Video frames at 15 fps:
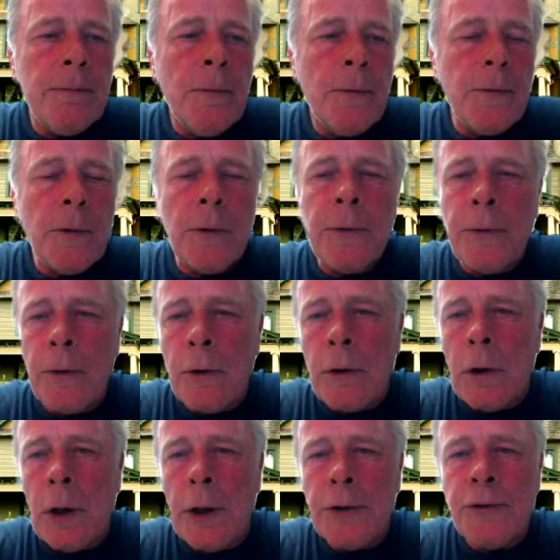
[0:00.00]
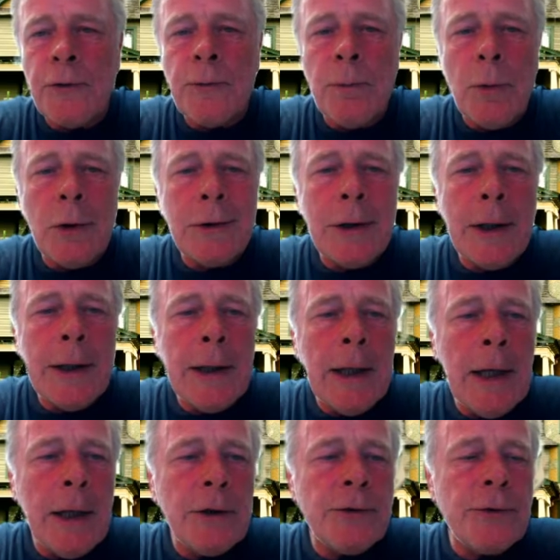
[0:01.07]
for the third largest
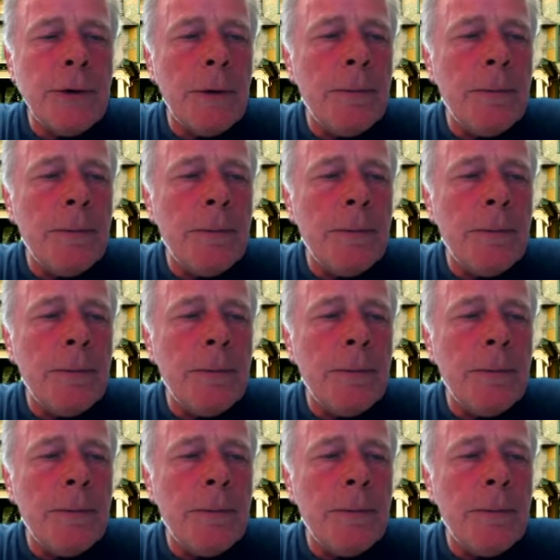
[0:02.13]
multinational.